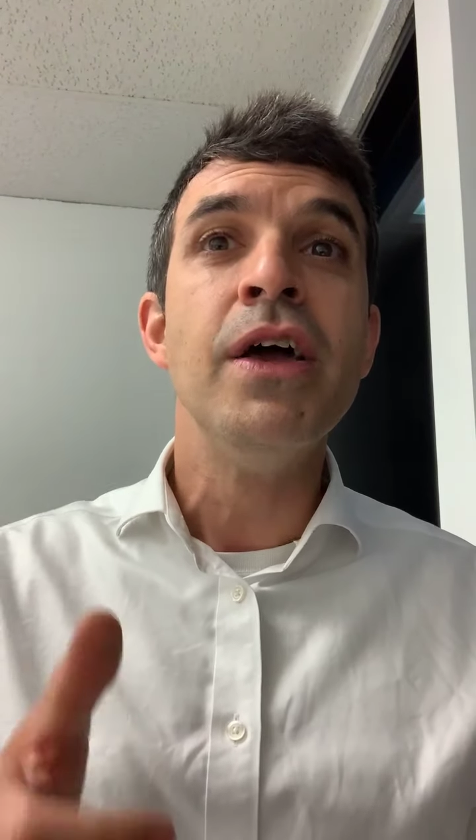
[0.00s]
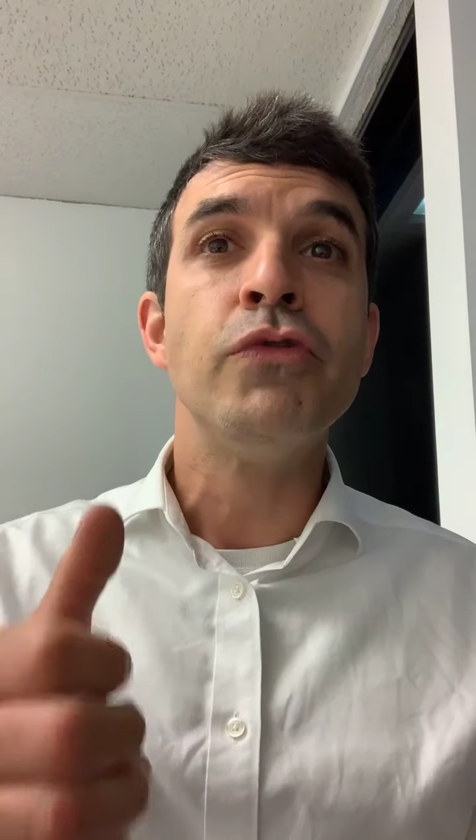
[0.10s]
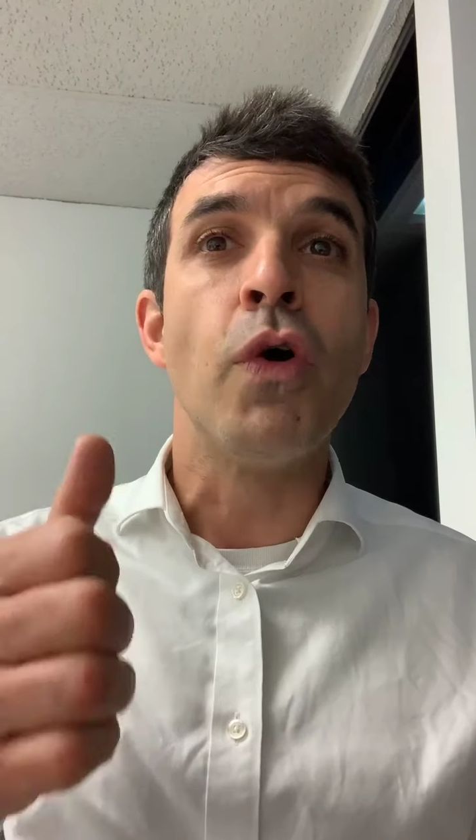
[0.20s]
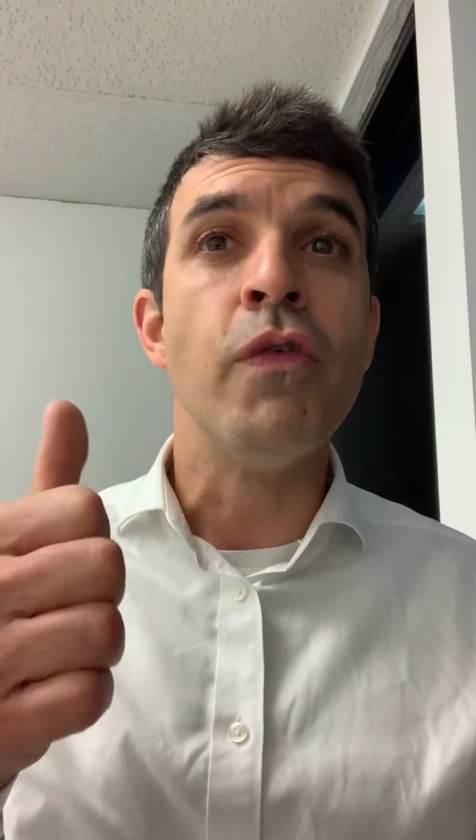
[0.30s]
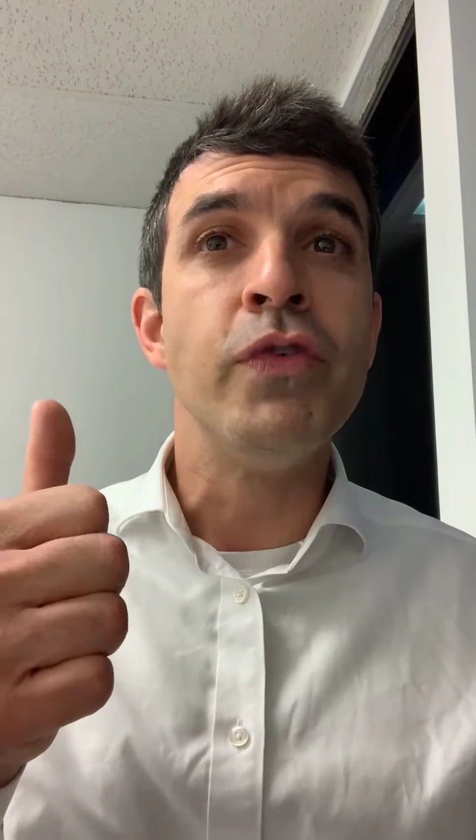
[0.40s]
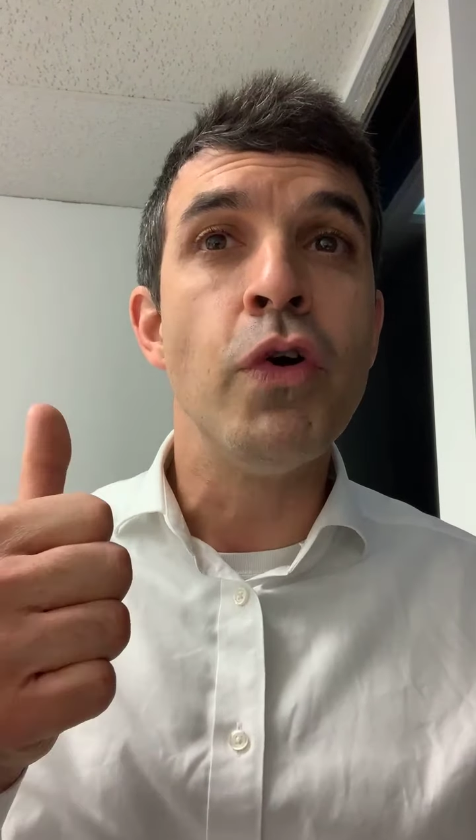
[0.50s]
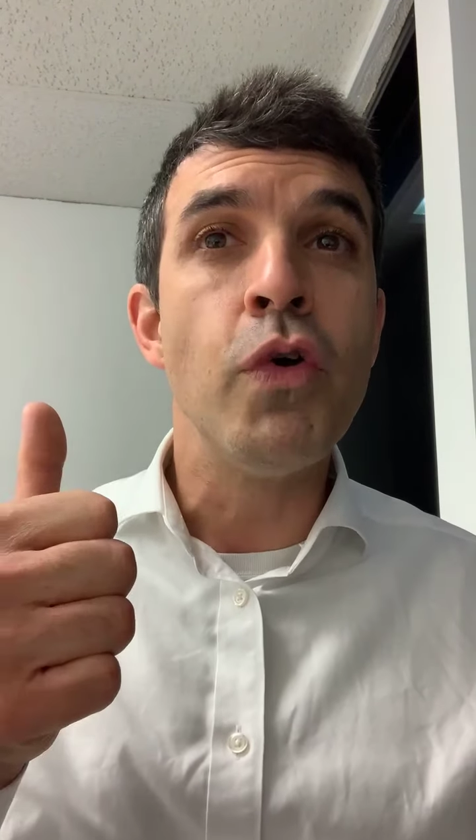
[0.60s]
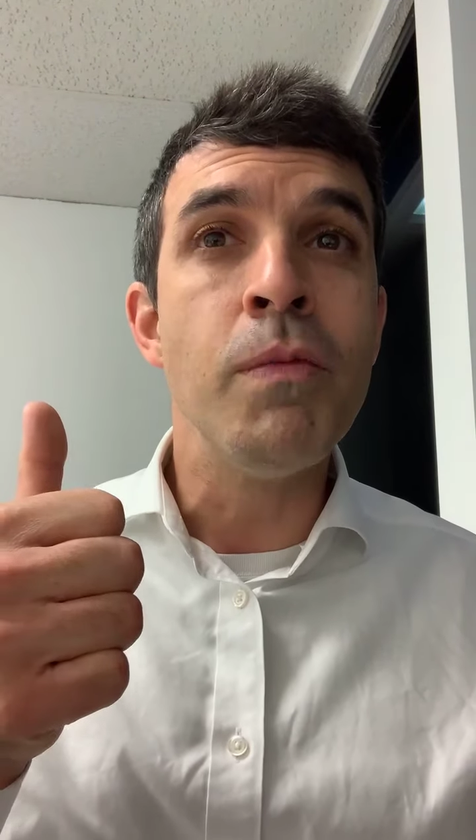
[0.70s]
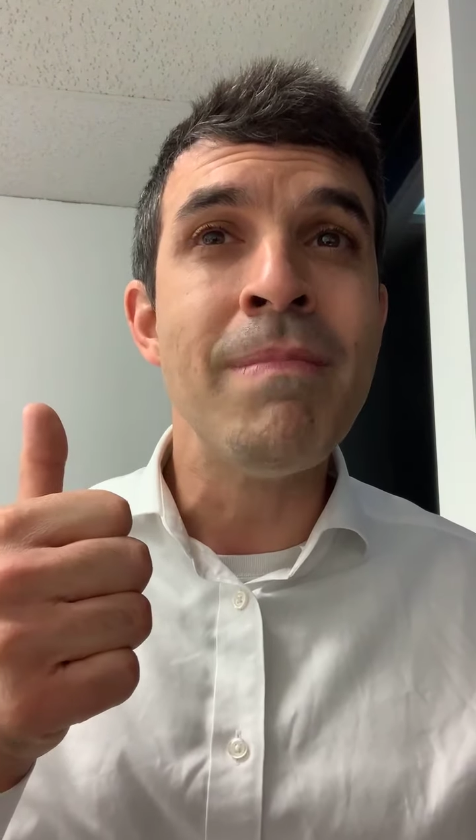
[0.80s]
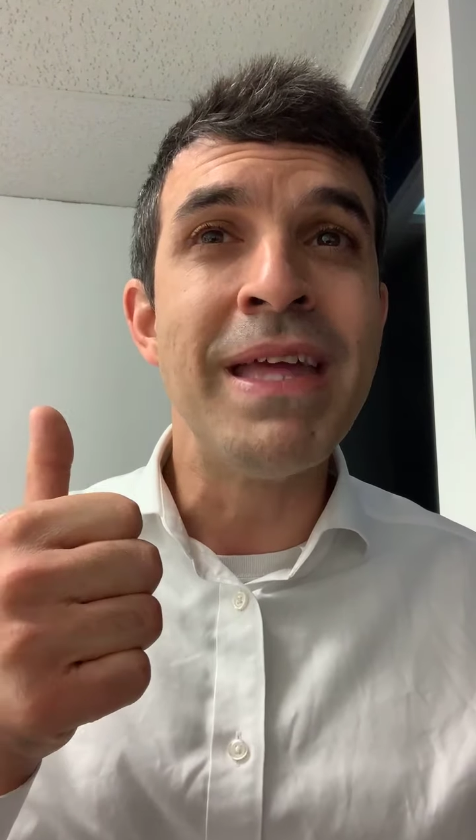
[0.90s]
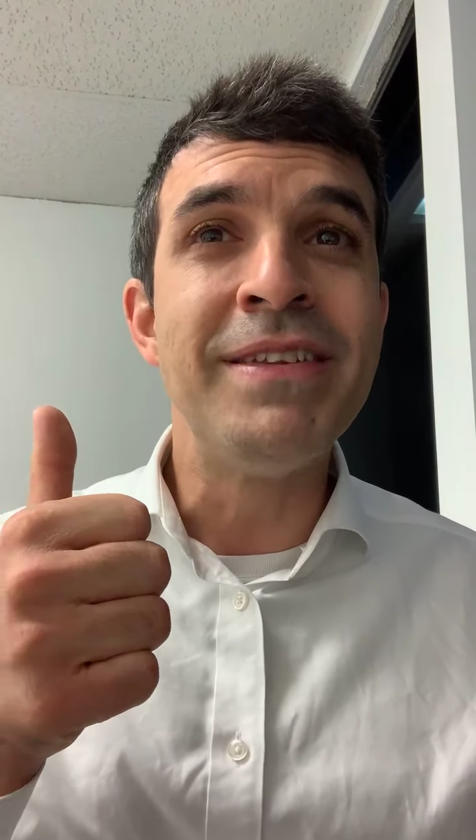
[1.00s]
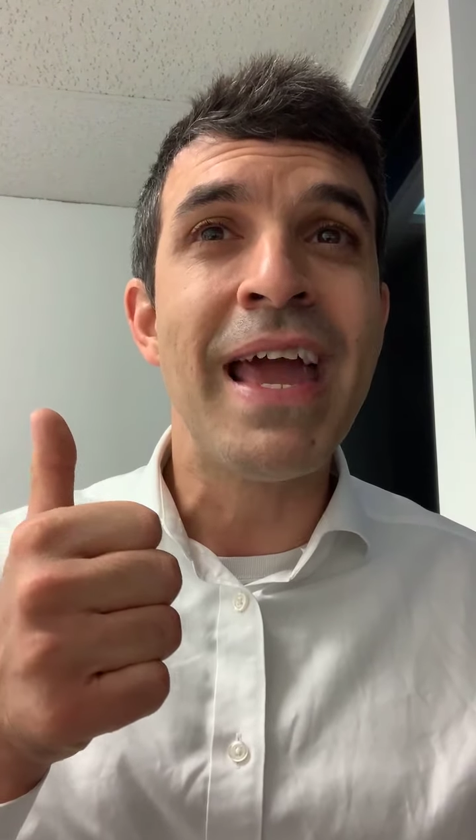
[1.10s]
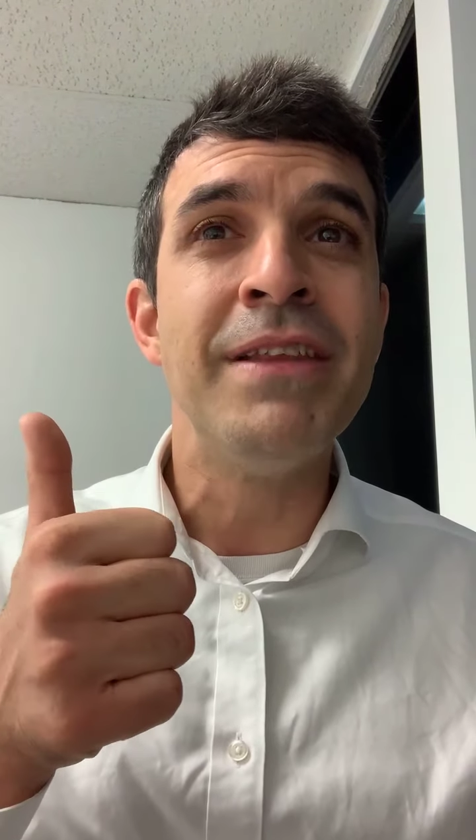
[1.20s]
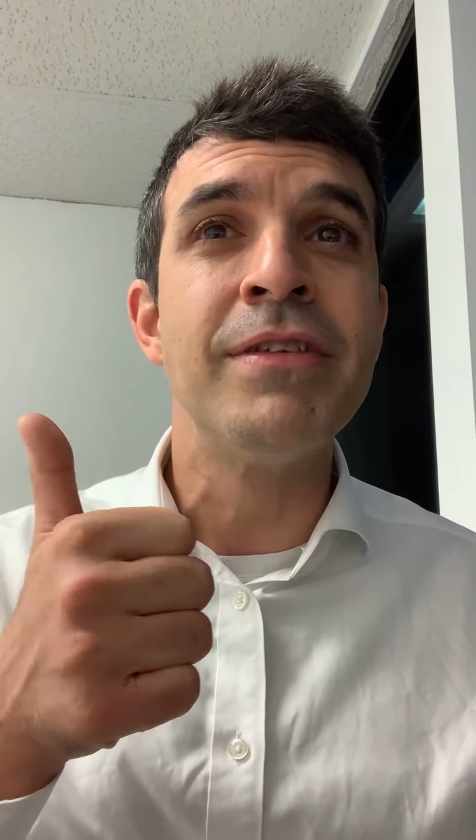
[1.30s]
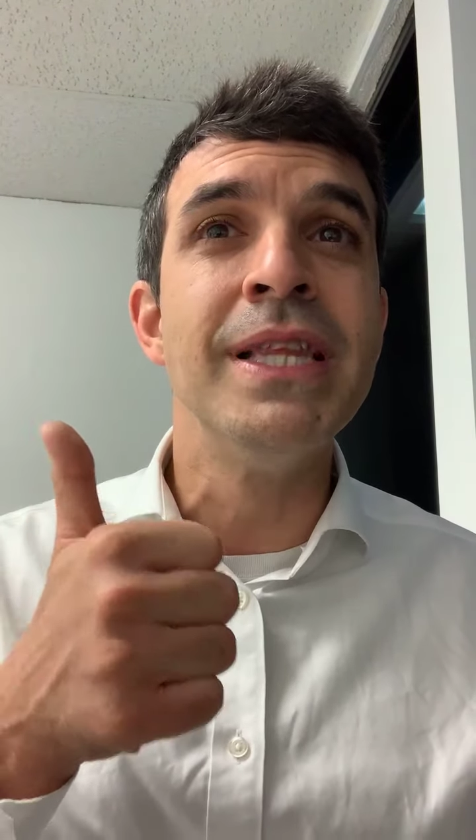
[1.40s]
So if
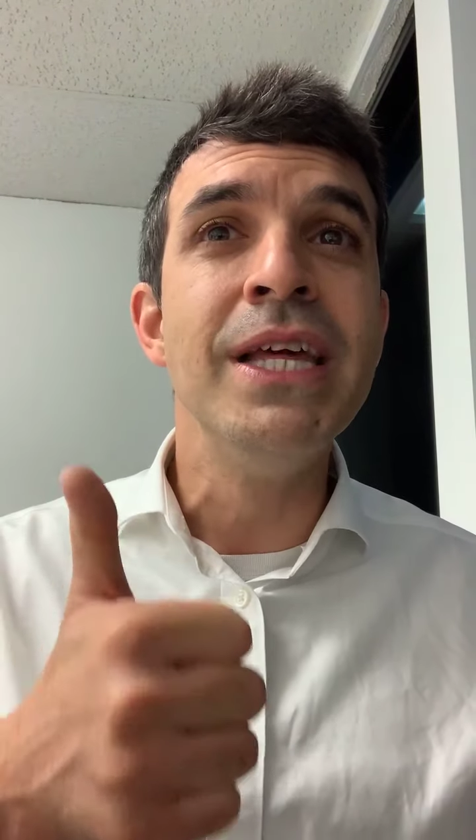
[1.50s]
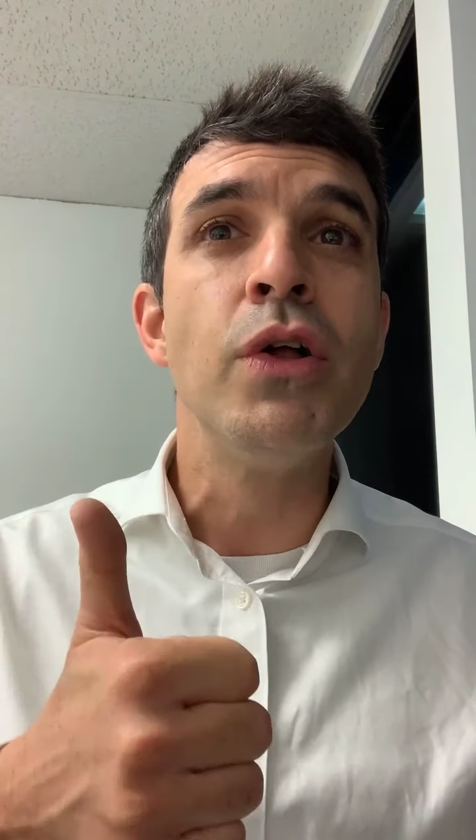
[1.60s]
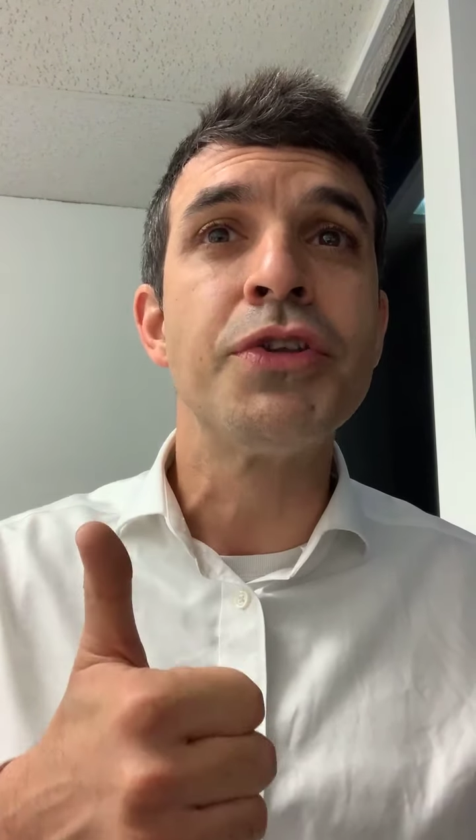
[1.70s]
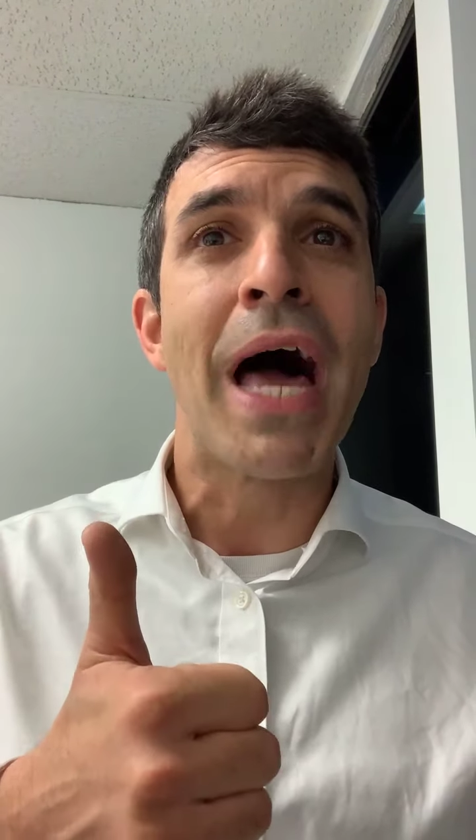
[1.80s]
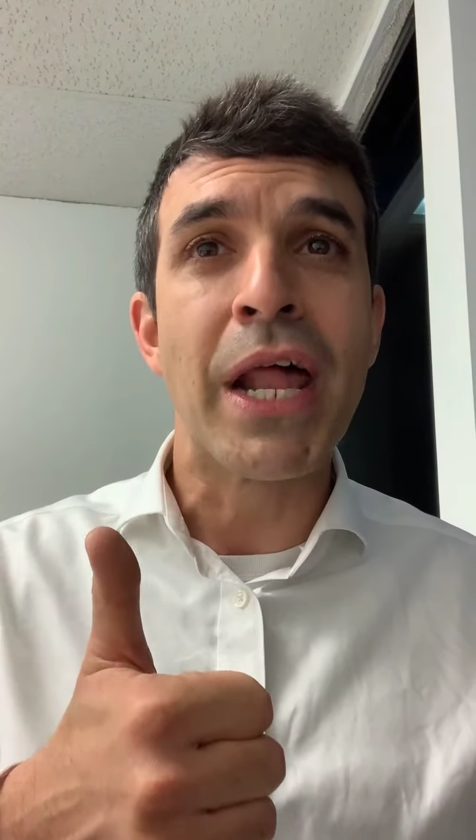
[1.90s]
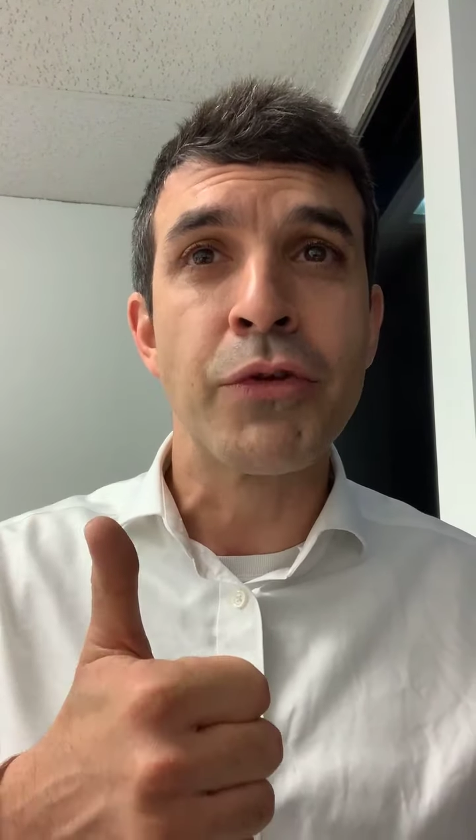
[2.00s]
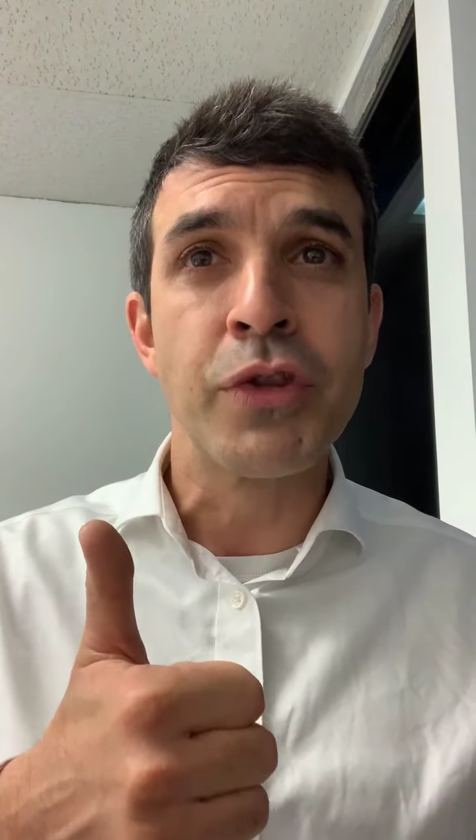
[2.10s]
maintains legal title to